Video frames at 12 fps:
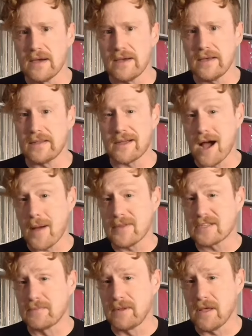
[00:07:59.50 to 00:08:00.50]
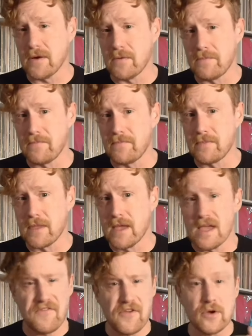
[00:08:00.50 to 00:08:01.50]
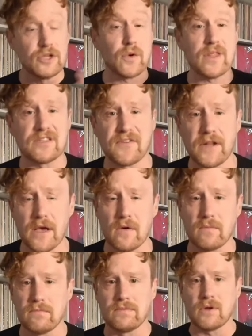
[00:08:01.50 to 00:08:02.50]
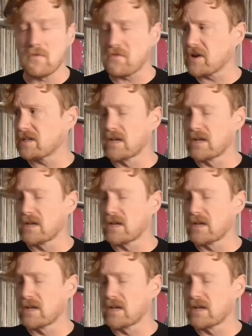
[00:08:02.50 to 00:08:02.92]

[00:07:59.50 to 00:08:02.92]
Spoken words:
in the comments below. If you enjoy this video, don't forget to